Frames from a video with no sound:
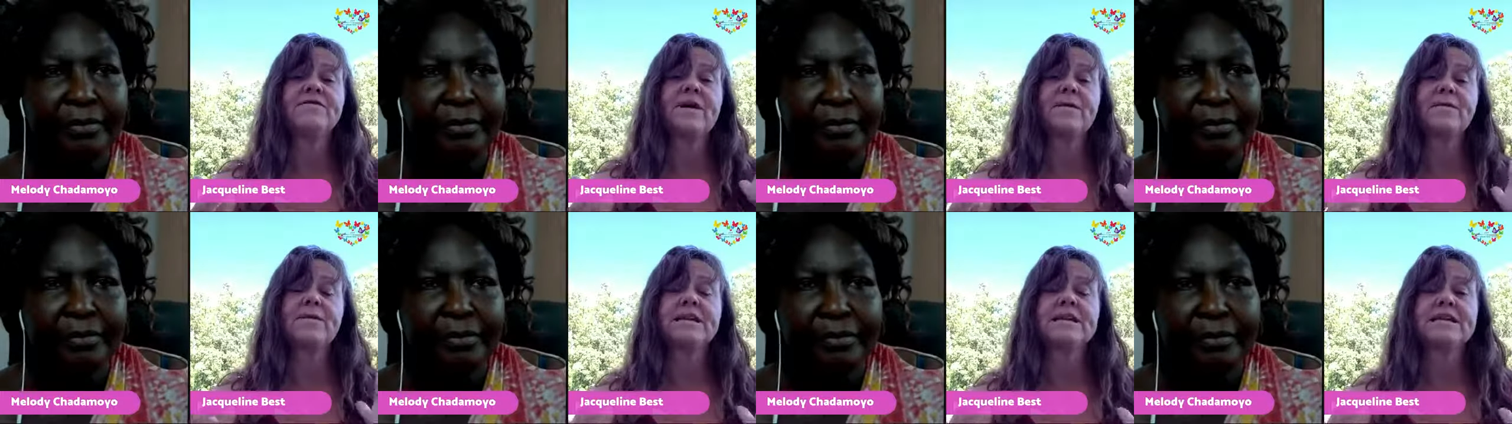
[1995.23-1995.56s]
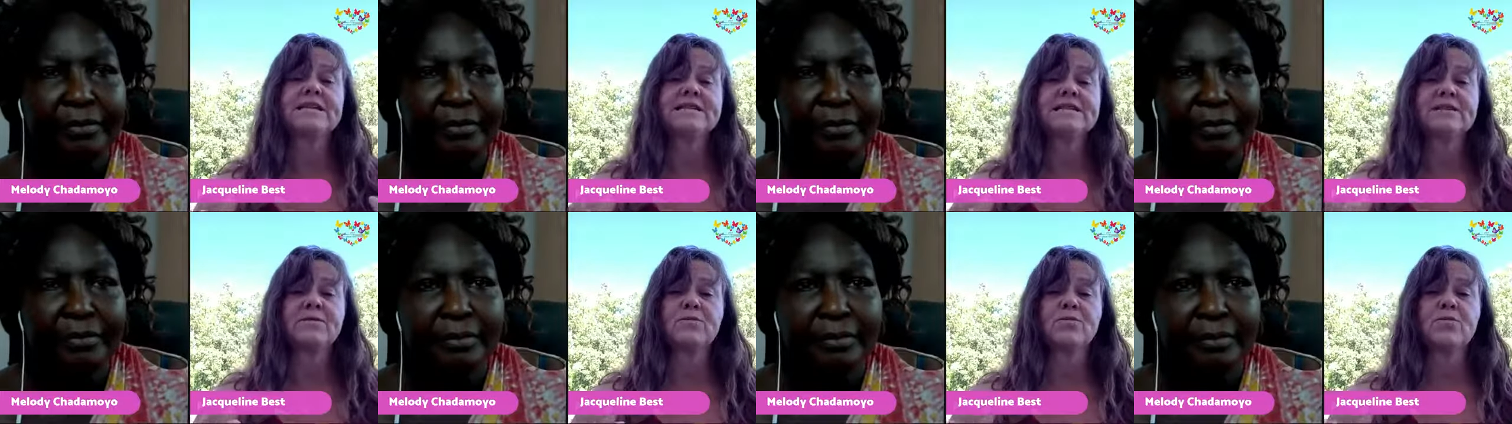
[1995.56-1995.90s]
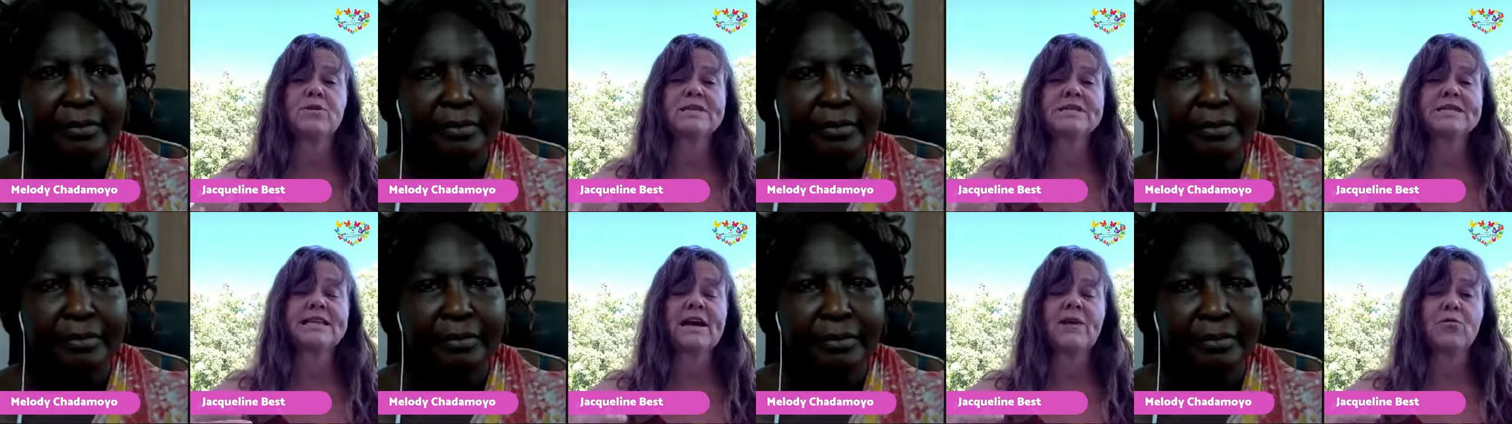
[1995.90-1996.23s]
Speaker 1: feminism
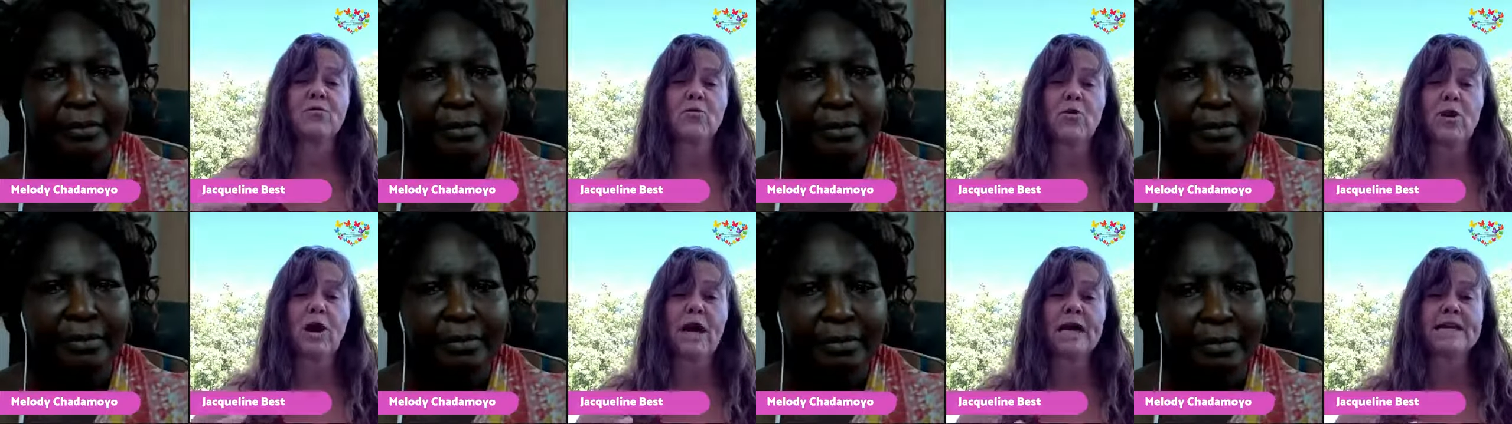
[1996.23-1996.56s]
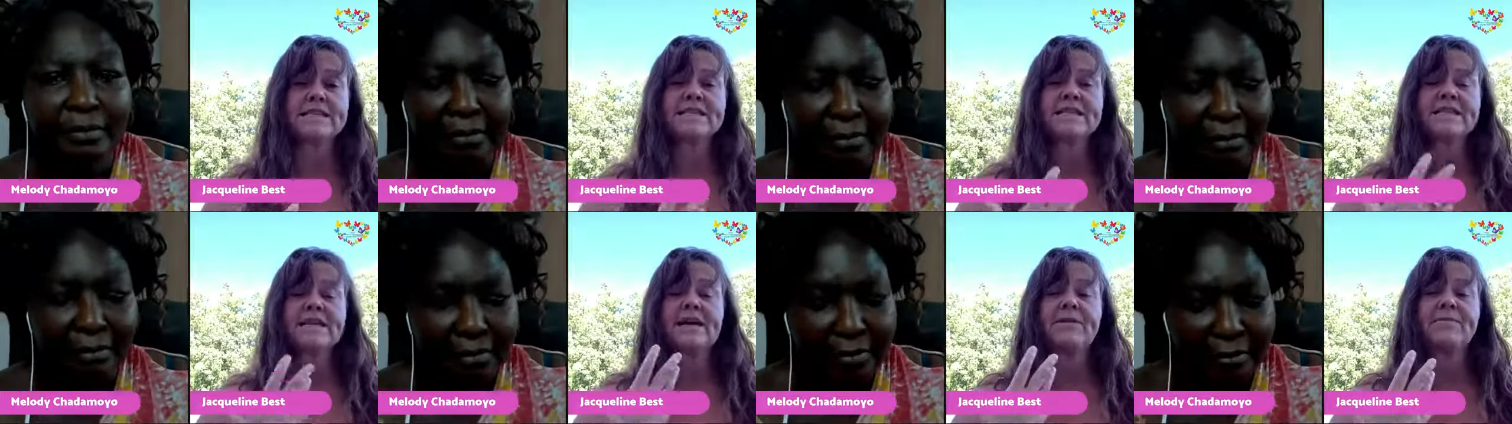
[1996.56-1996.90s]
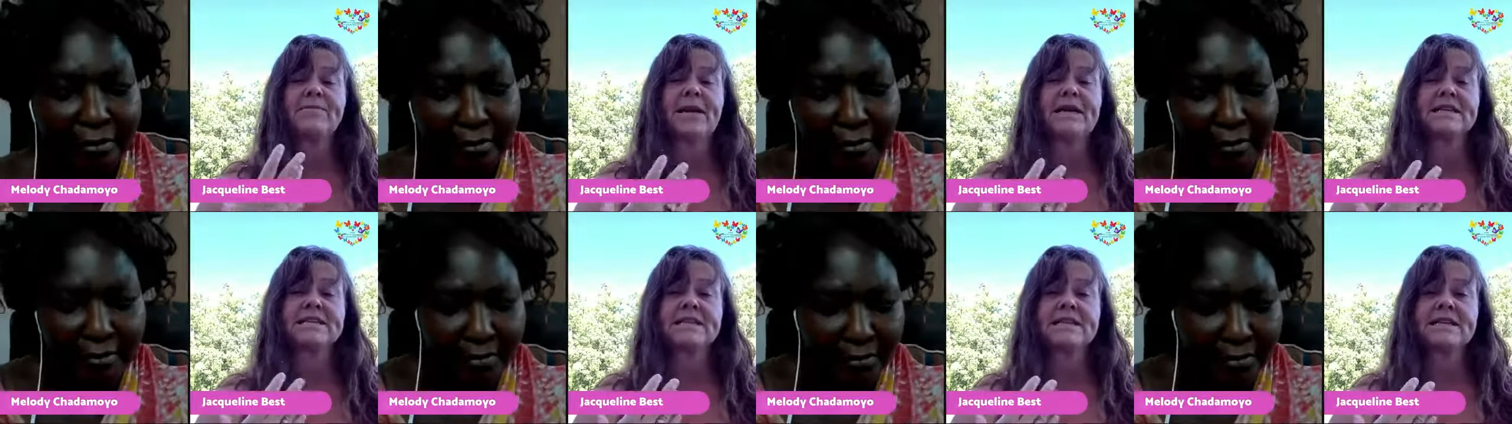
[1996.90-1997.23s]
was that rise of that
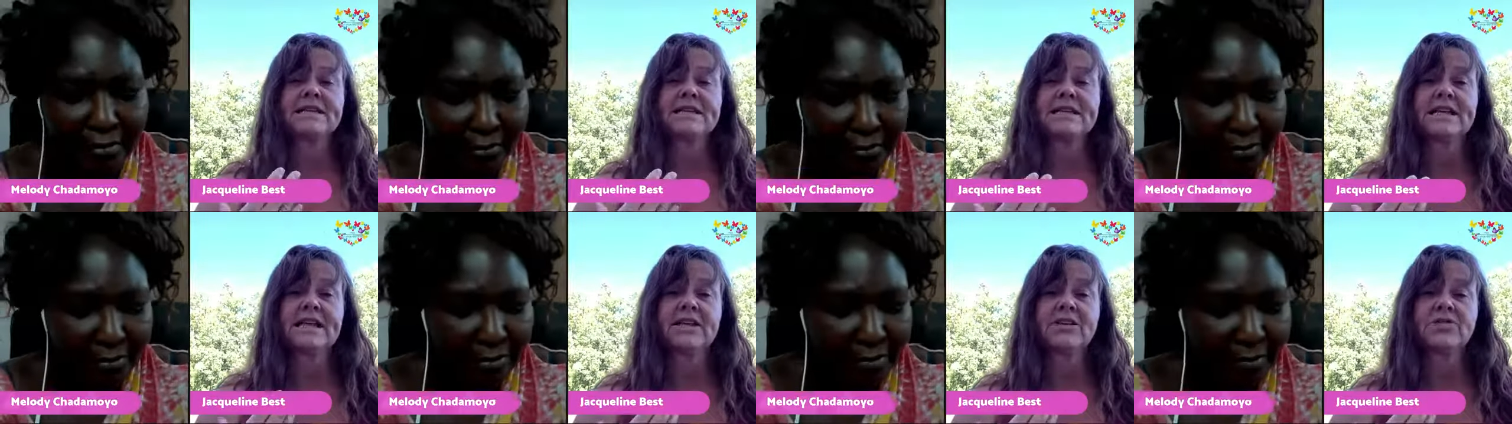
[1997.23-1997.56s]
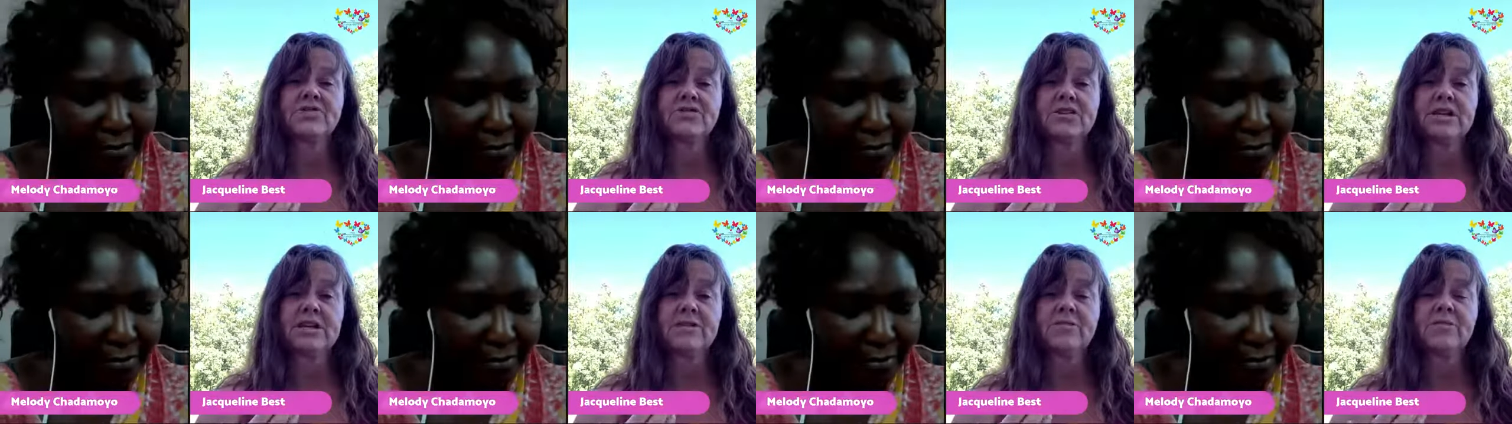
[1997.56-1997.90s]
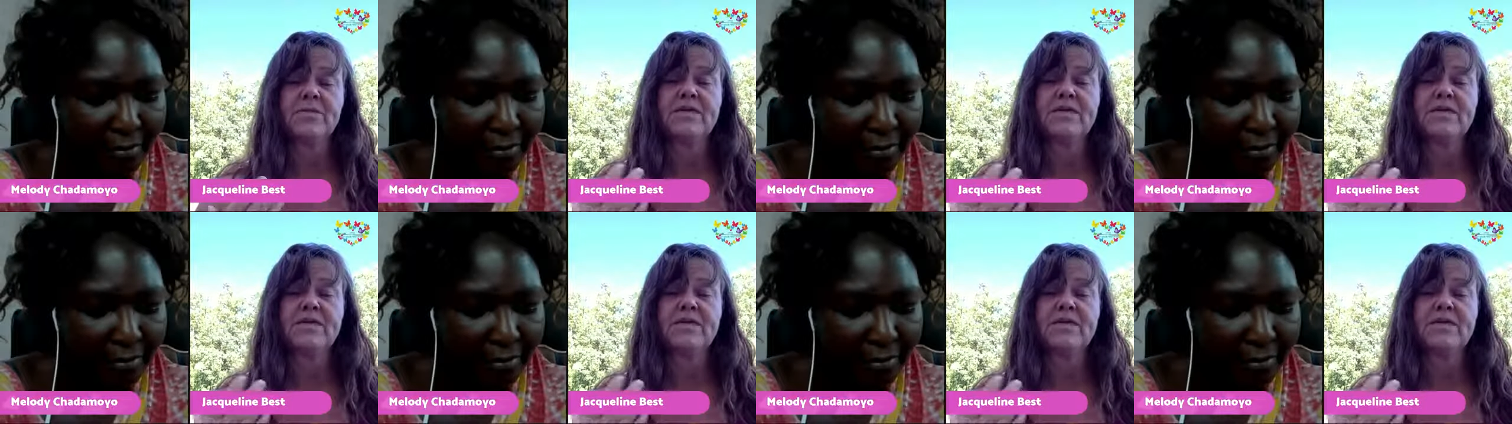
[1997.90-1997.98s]
masculine energy,